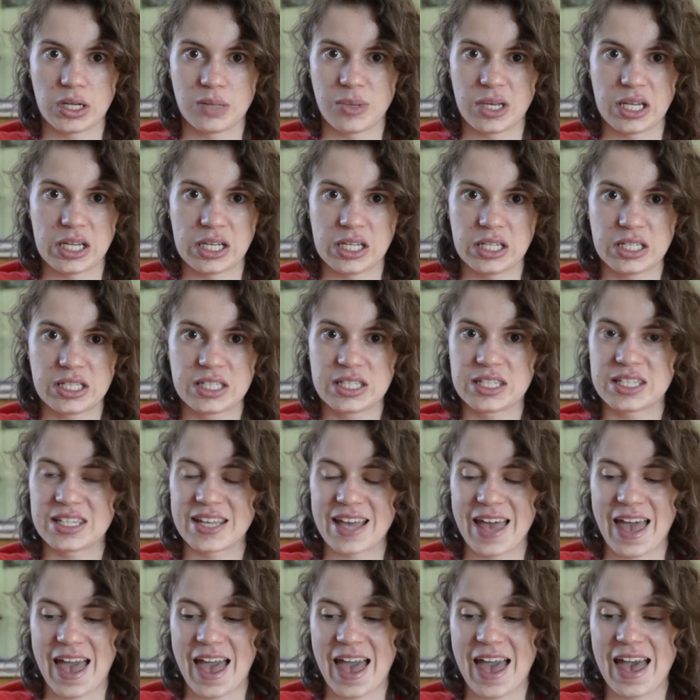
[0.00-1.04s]
minutes,
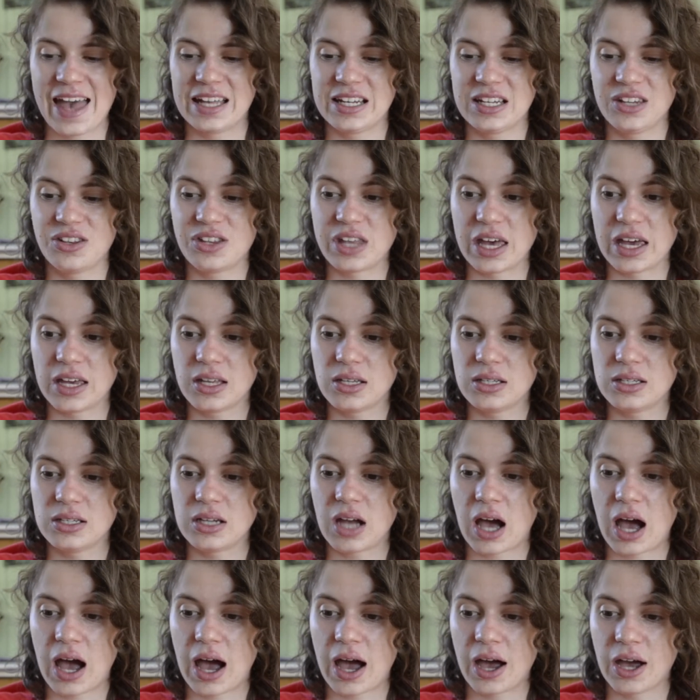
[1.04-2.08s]
and then
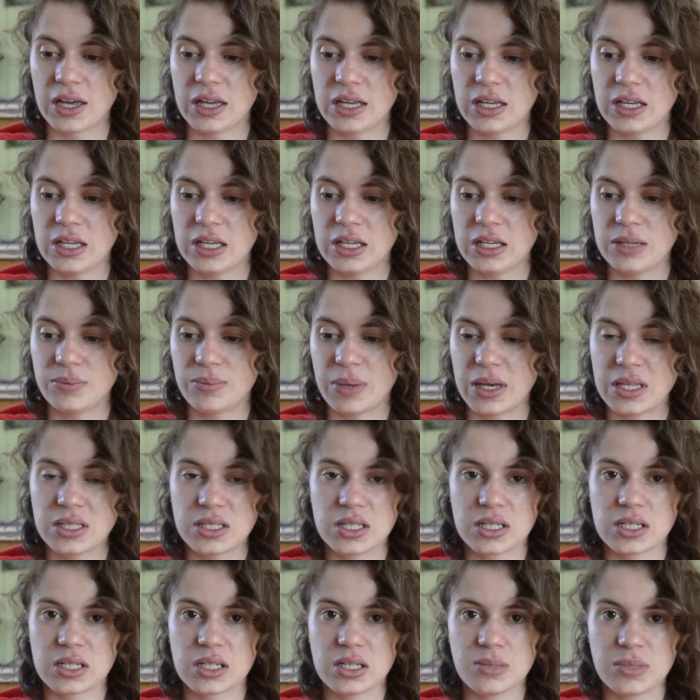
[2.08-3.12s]
I
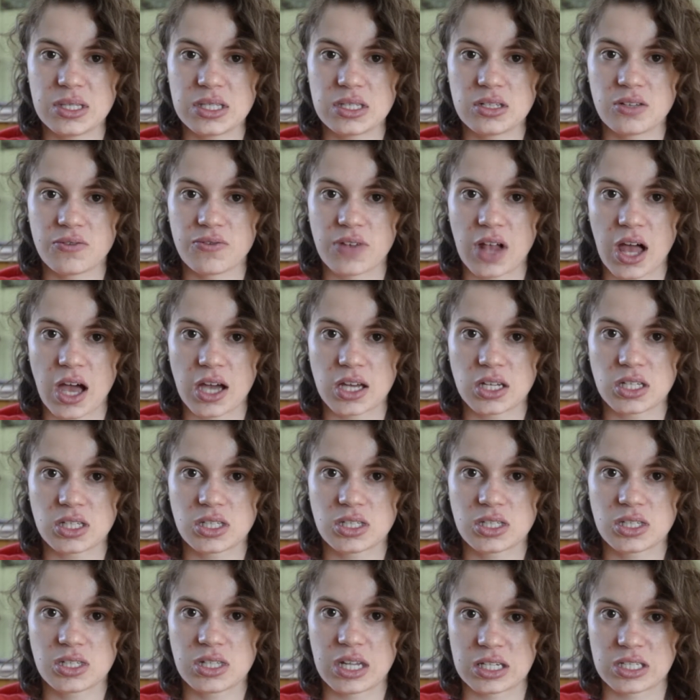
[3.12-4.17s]
basically missed the
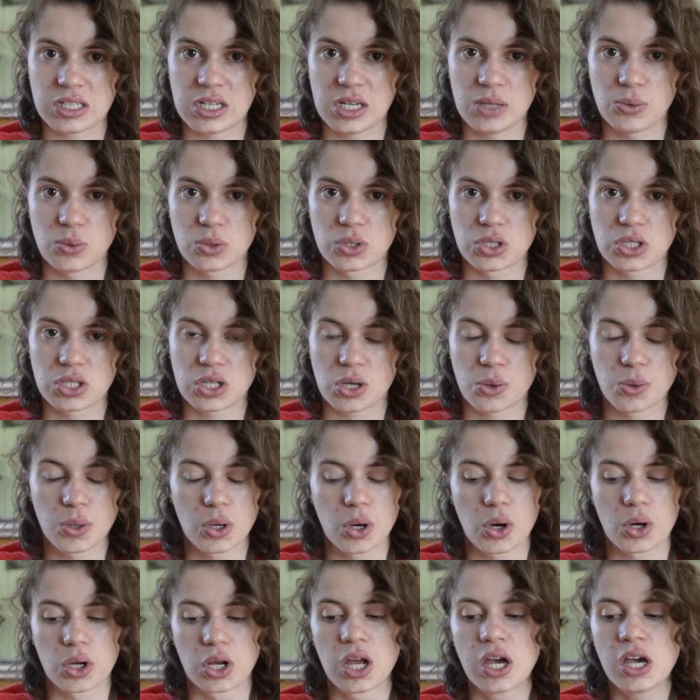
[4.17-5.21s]
flight that she was going
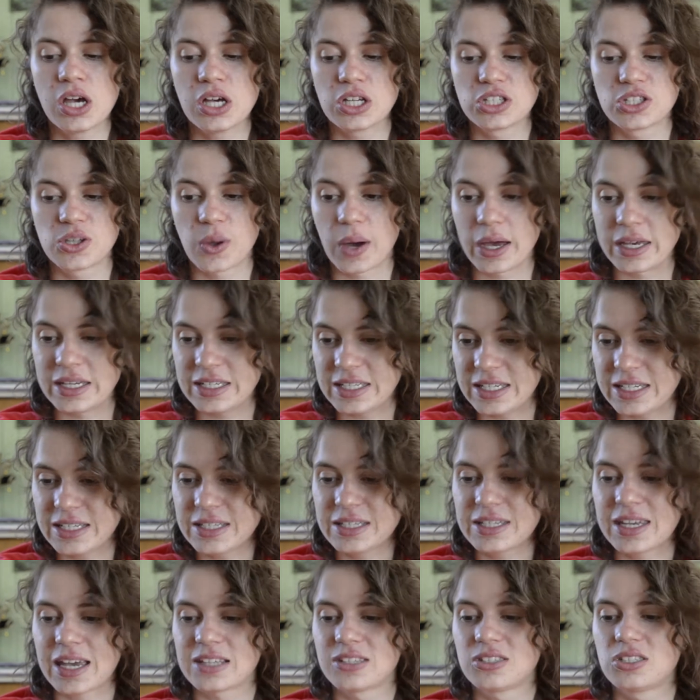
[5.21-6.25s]
on, so I didn't
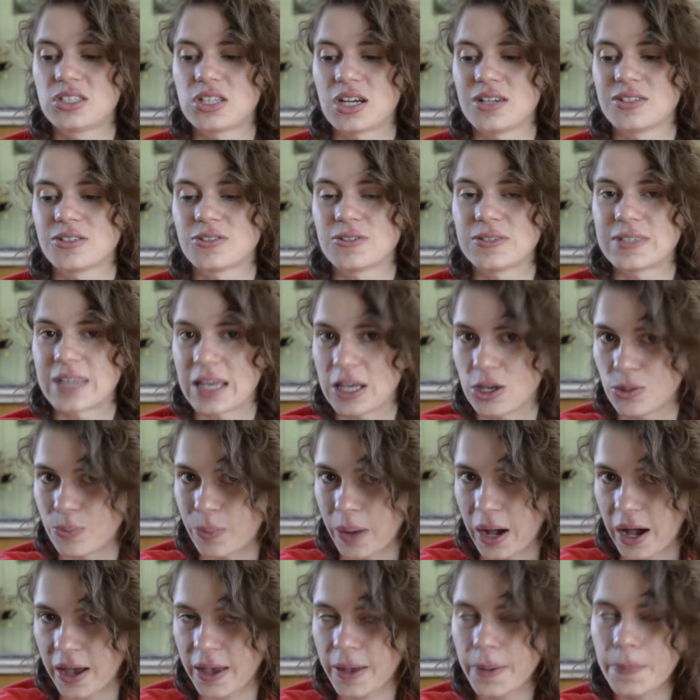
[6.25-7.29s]
get the chance to say
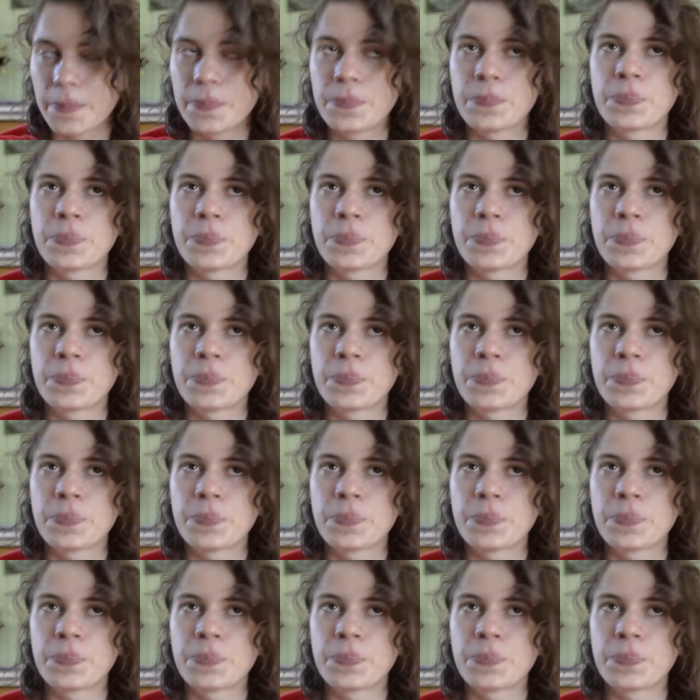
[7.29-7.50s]
goodbye,